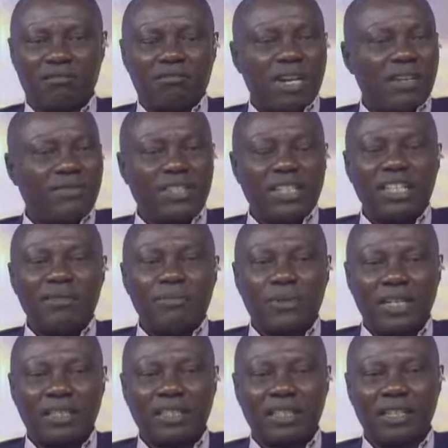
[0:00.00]
We have taken
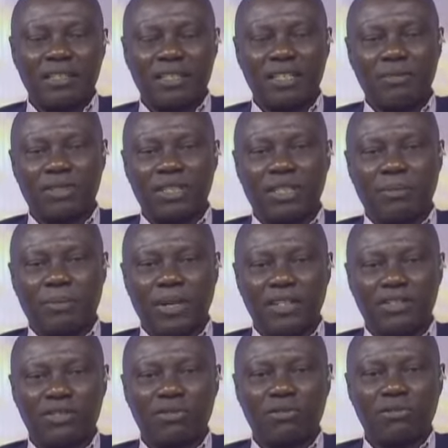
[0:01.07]
practical steps in the
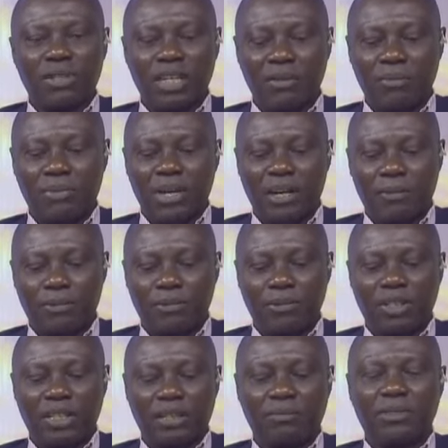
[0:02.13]
past through N-Power
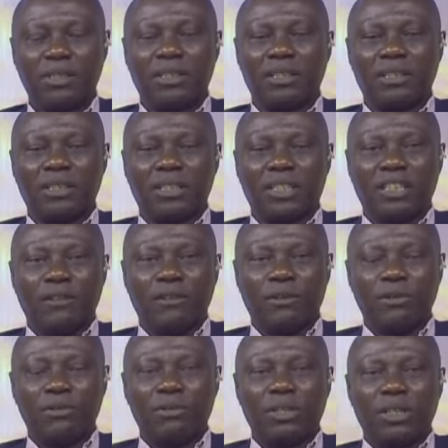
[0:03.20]
program, you
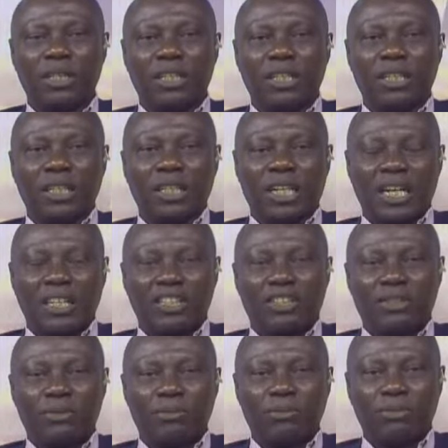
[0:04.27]
know,
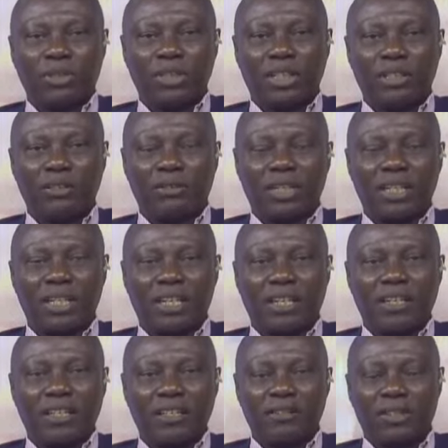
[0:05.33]
cash money, rather
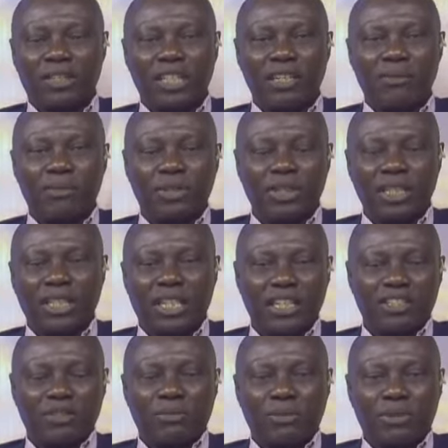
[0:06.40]
TraderMoni,
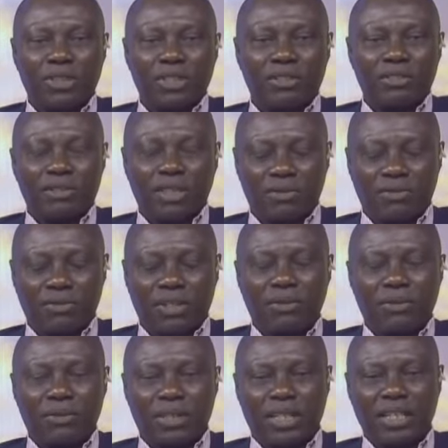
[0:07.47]
cash money transfer and
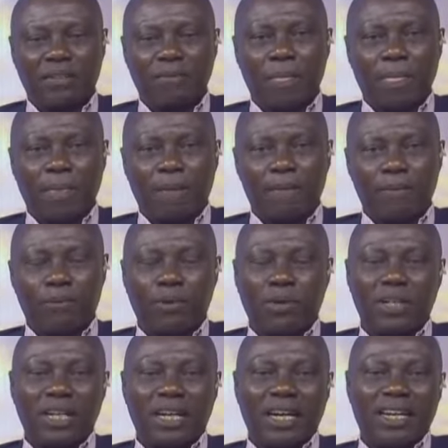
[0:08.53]
all that. Additional cash but
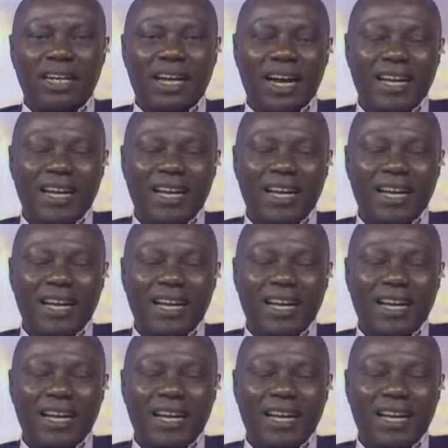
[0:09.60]
transfer.